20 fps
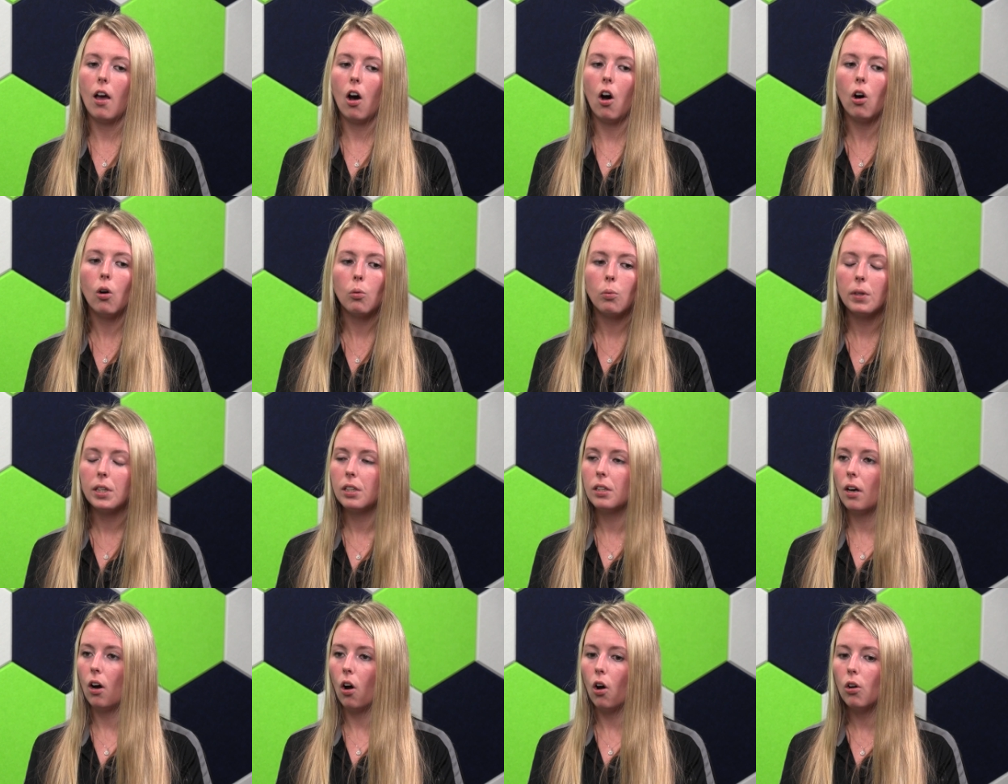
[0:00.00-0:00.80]
All
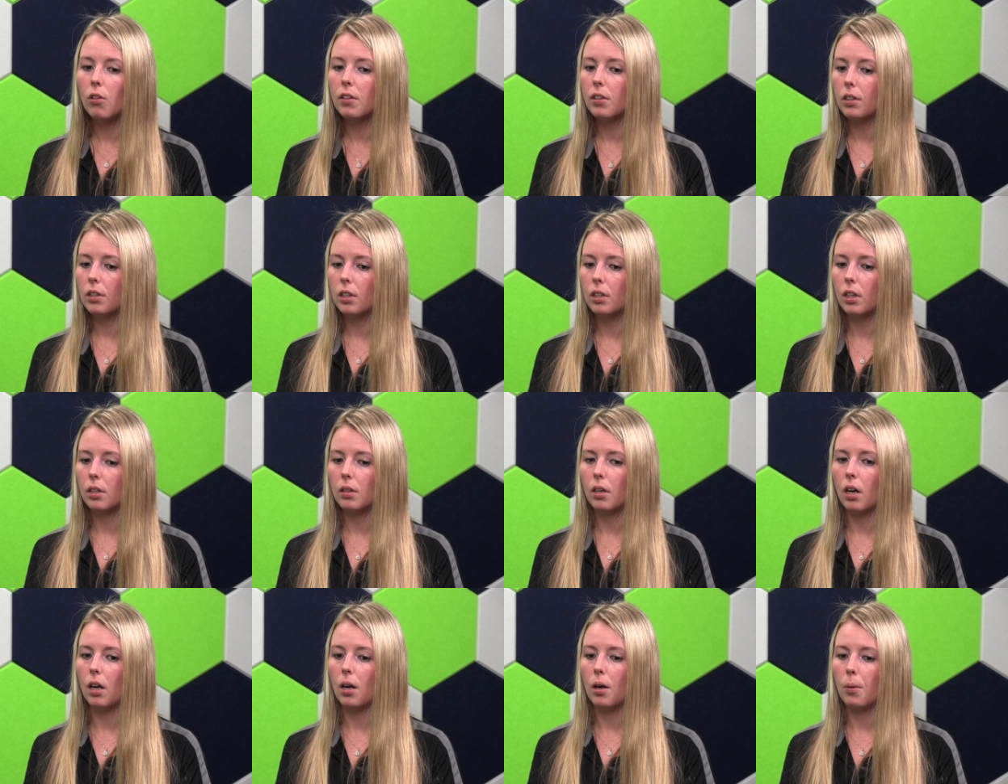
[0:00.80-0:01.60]
the
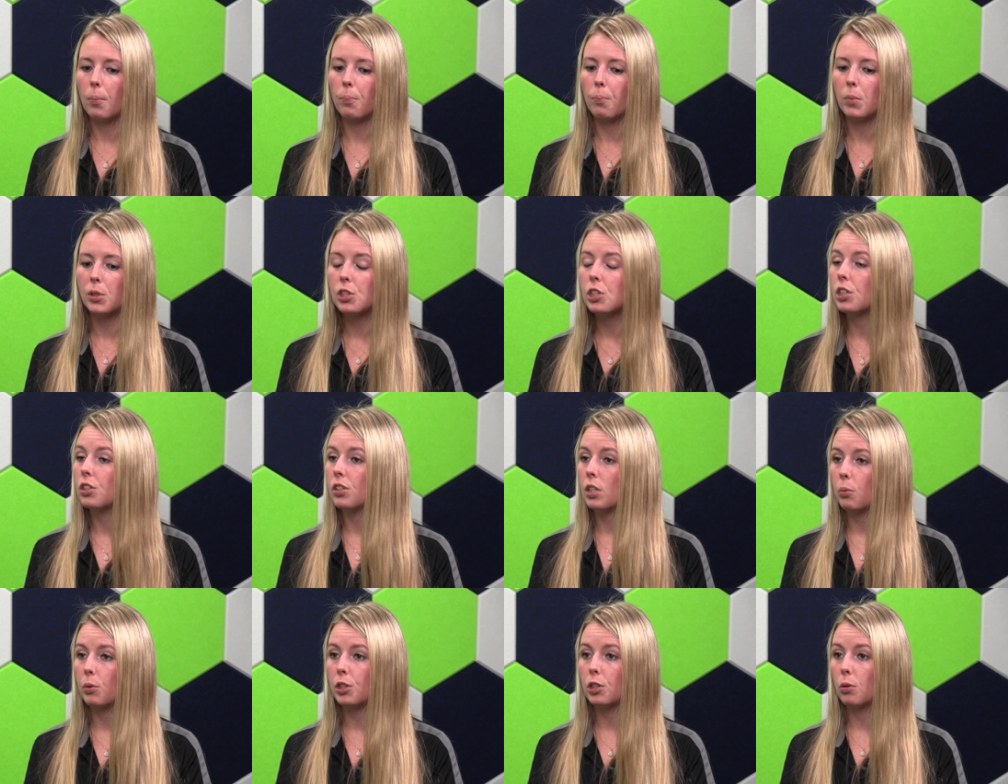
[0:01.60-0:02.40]

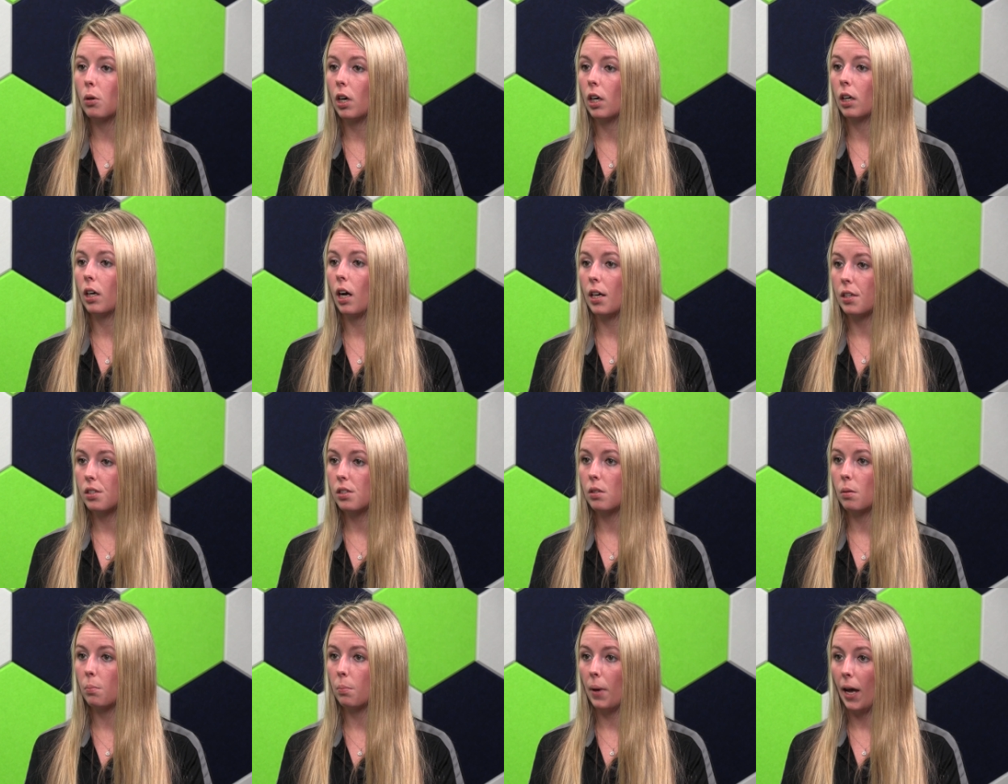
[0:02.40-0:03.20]
machines that we do are
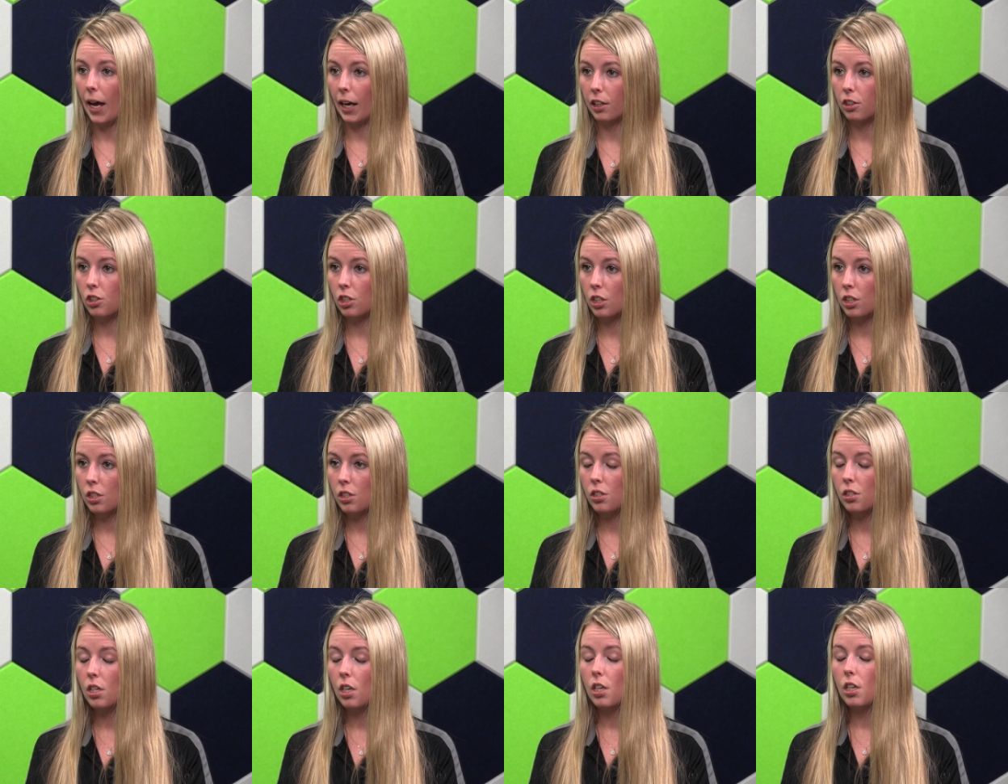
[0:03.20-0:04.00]
custom
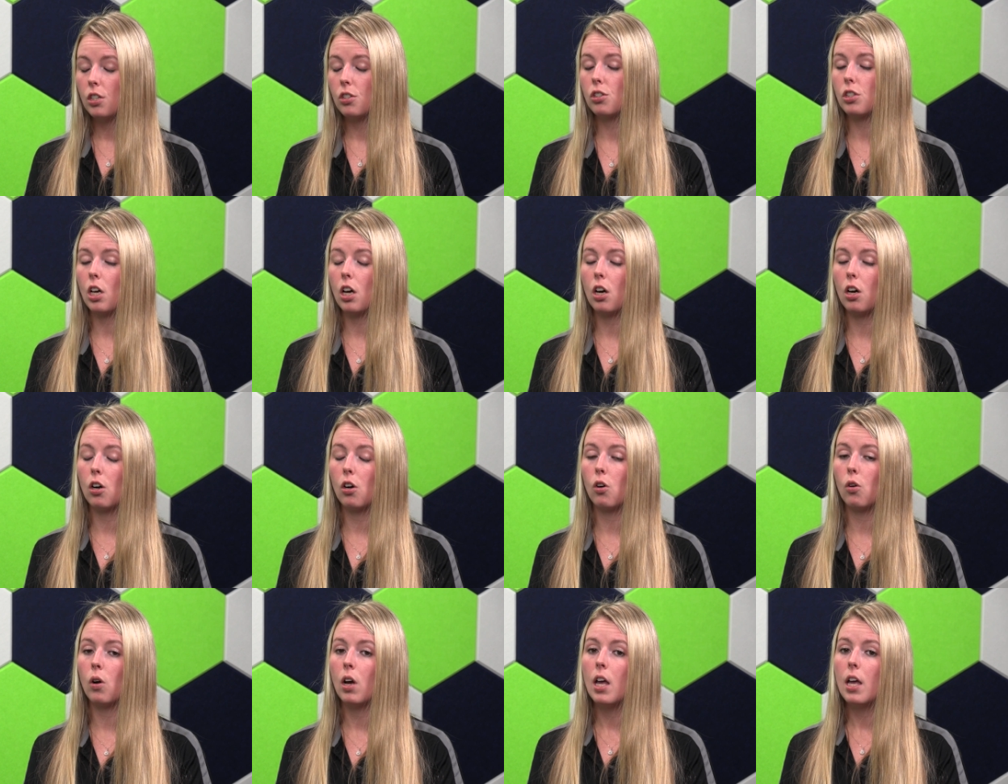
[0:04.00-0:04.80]
packages.
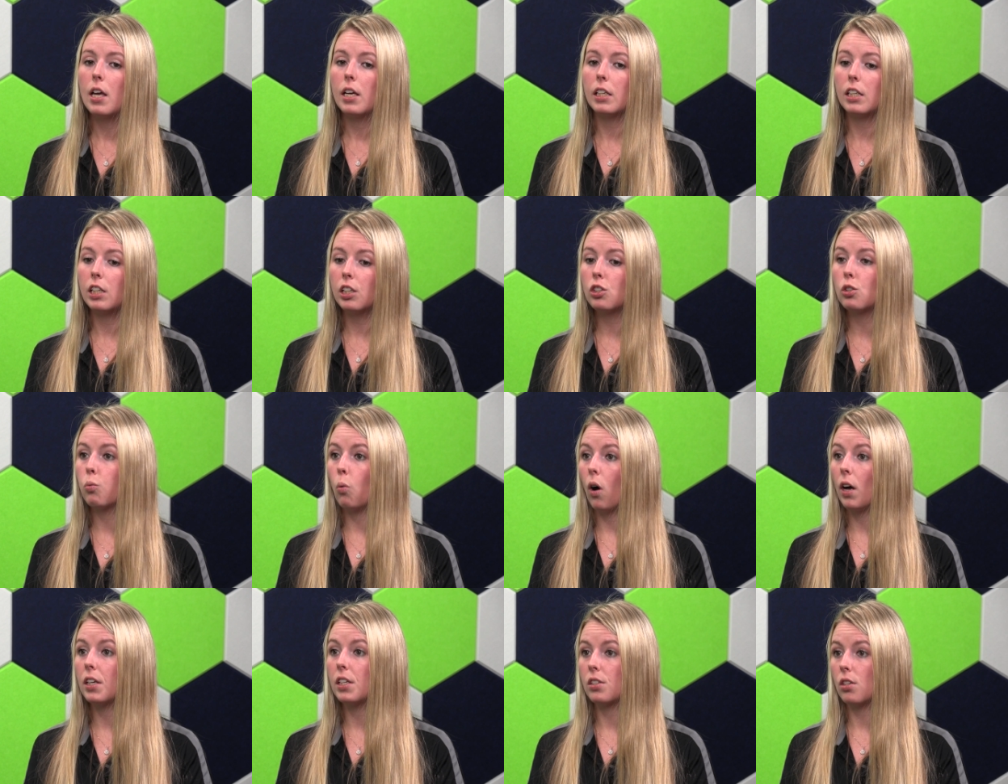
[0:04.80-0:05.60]
So each
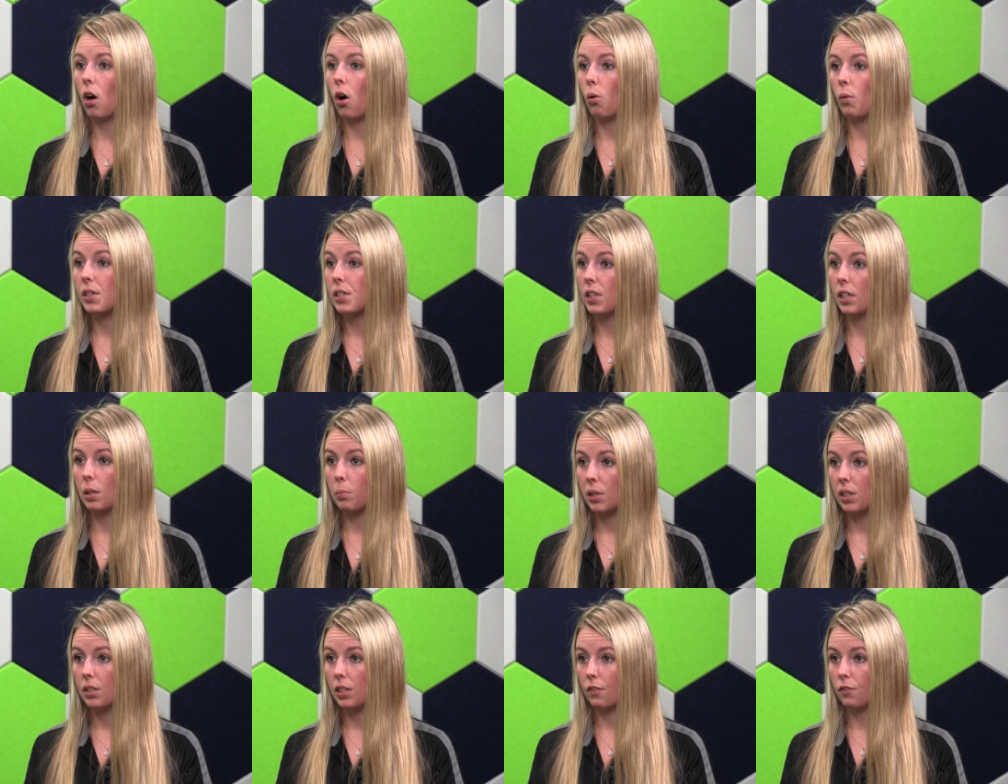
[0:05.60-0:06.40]
one is always going
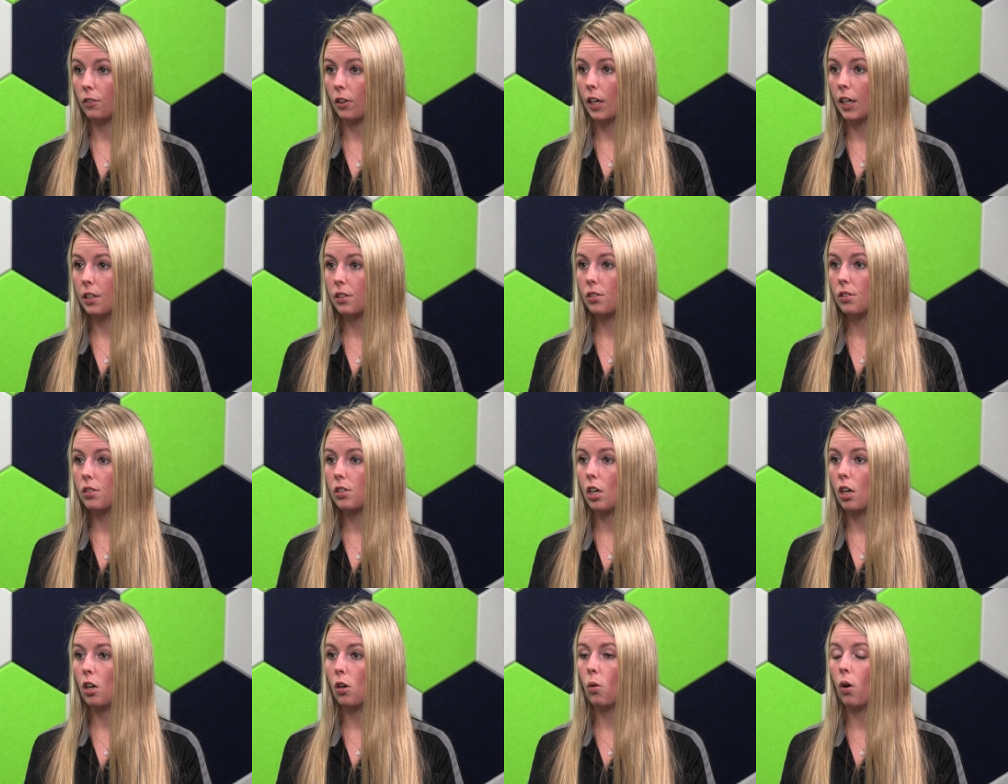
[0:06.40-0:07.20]
to be different.
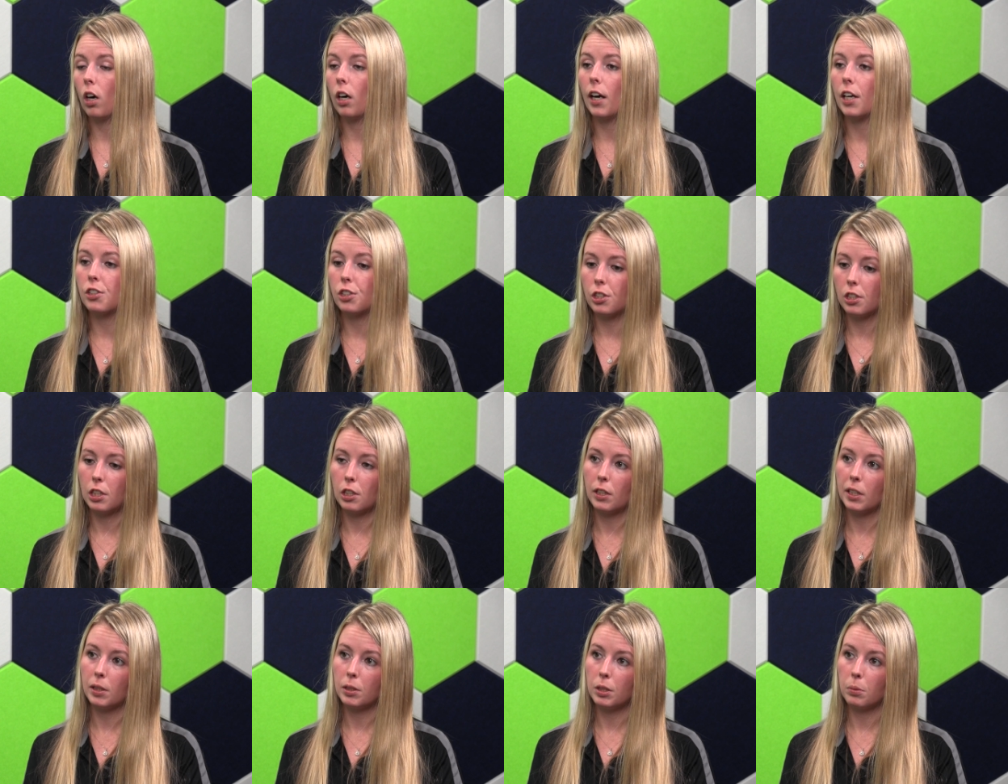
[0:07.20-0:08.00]
So our
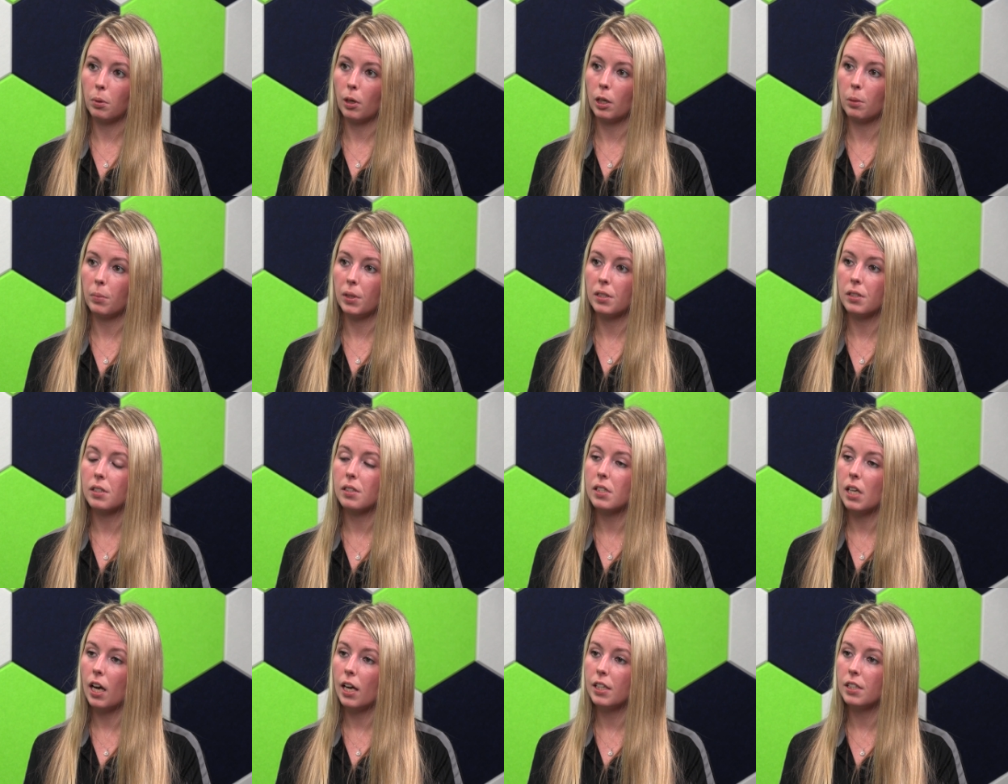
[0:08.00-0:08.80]
engineering department
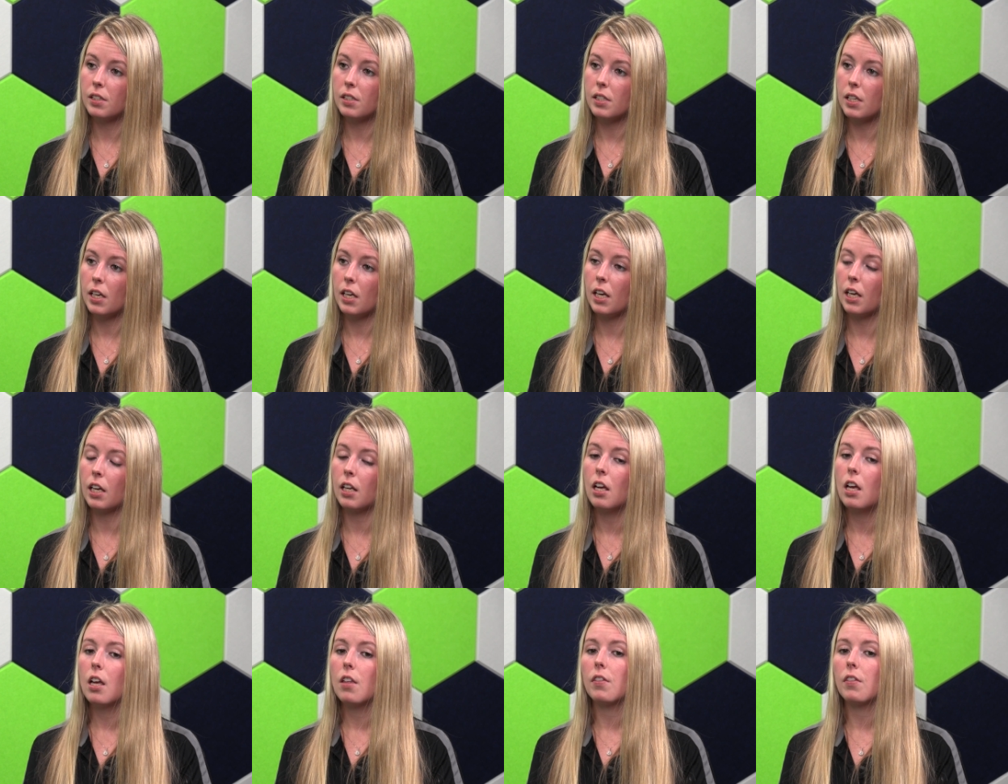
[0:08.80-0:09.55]
designs it,